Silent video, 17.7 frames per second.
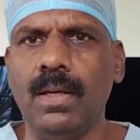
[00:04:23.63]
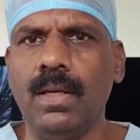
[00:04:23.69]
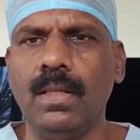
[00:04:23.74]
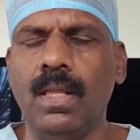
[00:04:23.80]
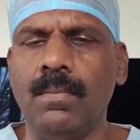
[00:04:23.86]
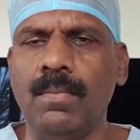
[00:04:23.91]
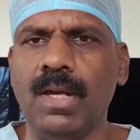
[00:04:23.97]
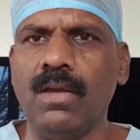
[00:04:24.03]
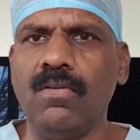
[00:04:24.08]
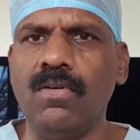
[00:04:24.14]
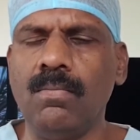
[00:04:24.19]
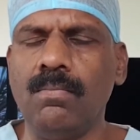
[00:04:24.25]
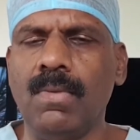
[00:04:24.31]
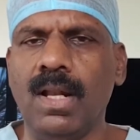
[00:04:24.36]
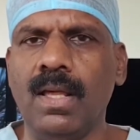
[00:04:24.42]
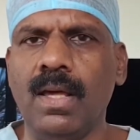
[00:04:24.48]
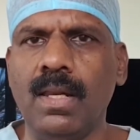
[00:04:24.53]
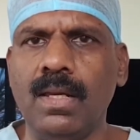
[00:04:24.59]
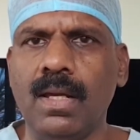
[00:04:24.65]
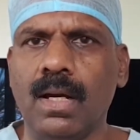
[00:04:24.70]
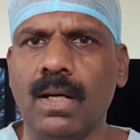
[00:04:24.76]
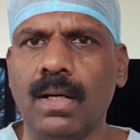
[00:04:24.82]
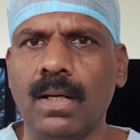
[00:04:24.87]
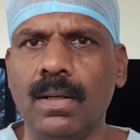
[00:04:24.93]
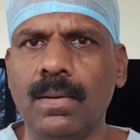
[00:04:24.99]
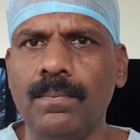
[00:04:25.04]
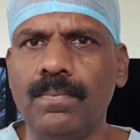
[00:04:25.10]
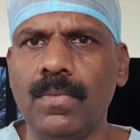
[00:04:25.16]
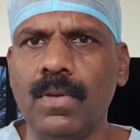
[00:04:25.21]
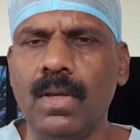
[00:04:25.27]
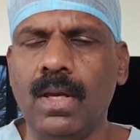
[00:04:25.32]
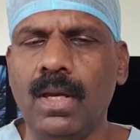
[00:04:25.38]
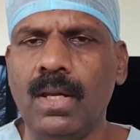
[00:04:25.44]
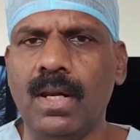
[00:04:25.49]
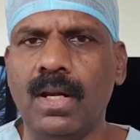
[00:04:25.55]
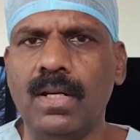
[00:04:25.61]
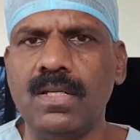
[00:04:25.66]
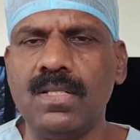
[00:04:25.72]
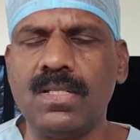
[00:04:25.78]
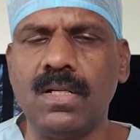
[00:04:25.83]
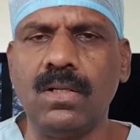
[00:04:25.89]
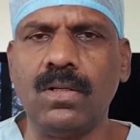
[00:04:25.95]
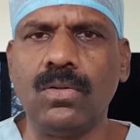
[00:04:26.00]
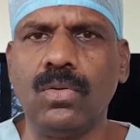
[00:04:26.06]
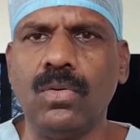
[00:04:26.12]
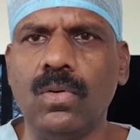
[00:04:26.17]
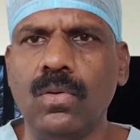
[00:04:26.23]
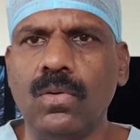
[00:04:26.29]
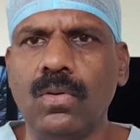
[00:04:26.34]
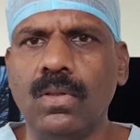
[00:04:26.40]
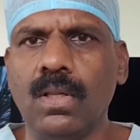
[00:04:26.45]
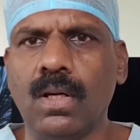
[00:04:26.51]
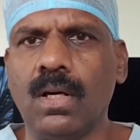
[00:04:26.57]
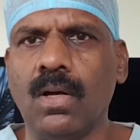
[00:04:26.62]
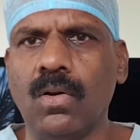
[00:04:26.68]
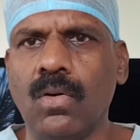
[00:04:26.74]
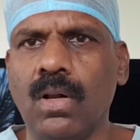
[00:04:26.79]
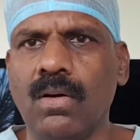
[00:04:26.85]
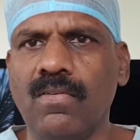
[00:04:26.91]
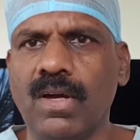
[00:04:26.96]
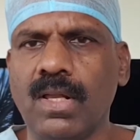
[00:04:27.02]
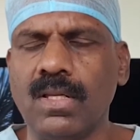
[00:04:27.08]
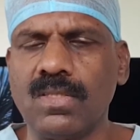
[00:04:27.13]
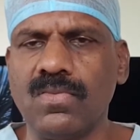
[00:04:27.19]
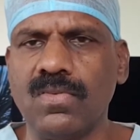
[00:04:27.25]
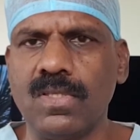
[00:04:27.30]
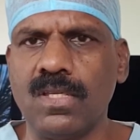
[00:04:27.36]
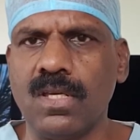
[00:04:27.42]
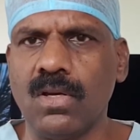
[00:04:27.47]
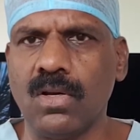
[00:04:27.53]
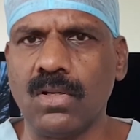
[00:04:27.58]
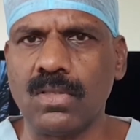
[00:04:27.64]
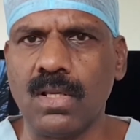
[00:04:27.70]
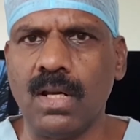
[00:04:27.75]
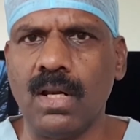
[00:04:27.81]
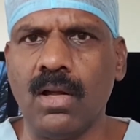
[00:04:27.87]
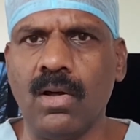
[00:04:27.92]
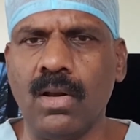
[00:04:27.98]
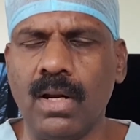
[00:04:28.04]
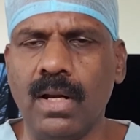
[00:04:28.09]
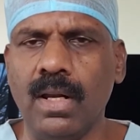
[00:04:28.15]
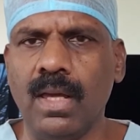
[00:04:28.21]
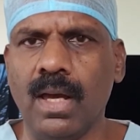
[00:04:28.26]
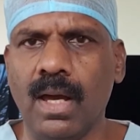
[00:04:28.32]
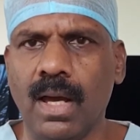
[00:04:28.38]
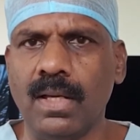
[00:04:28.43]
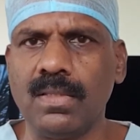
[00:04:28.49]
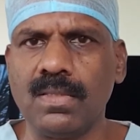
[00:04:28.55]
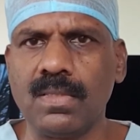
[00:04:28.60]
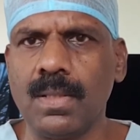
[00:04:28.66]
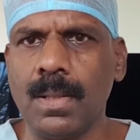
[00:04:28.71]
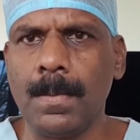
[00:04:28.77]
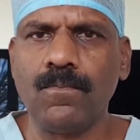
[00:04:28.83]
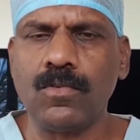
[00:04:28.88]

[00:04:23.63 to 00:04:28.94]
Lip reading: They may give him malaria in addition to the coronavirus which he already has.